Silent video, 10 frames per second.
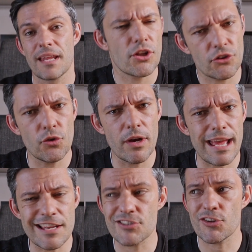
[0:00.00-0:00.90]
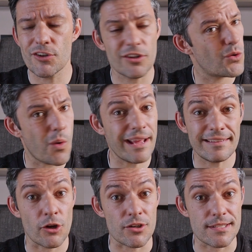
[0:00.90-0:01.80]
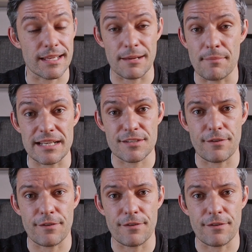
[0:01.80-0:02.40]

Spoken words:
The tour has turned quite toxic amongst